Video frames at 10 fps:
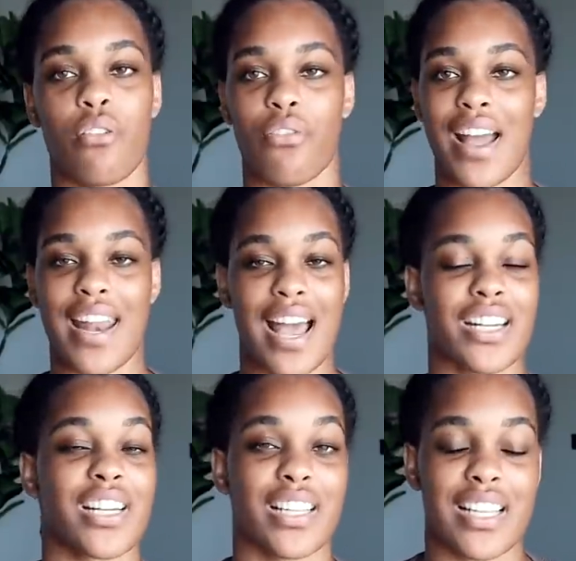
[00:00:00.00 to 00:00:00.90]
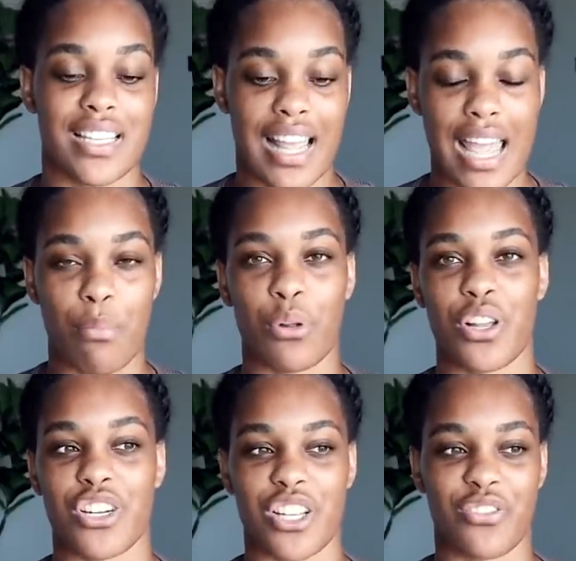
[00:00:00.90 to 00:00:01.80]
financially stable
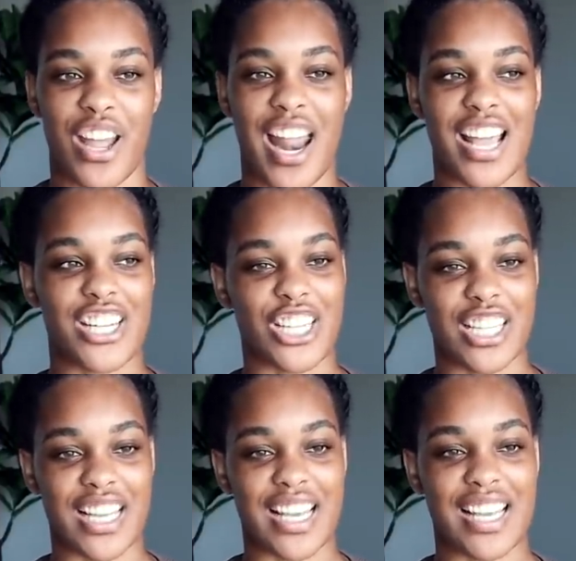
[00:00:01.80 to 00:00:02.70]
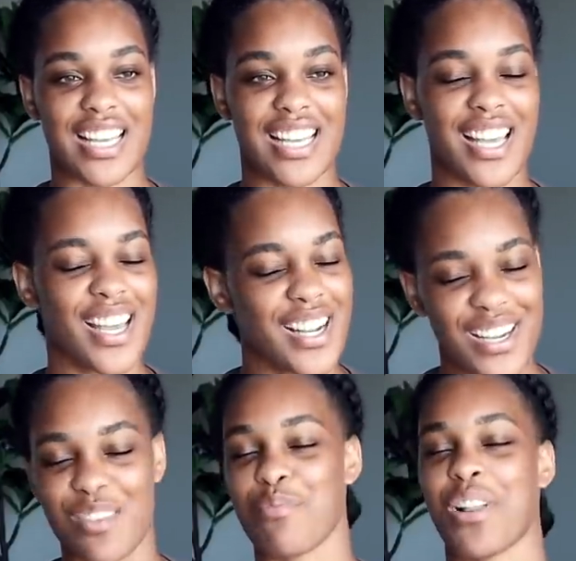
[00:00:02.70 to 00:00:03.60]
and just financially in a
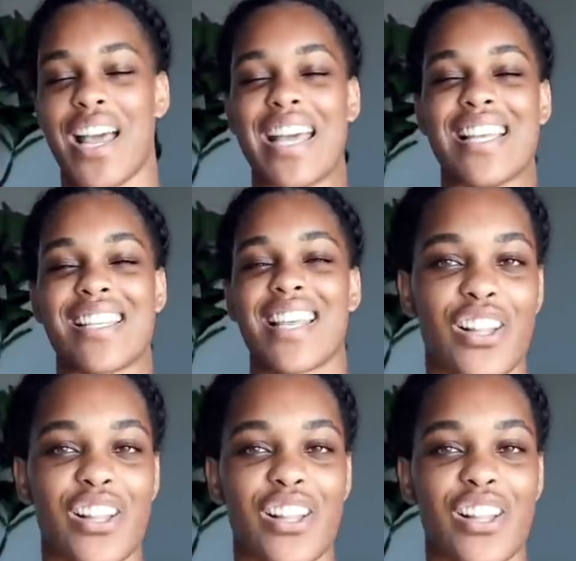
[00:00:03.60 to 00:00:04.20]
good place.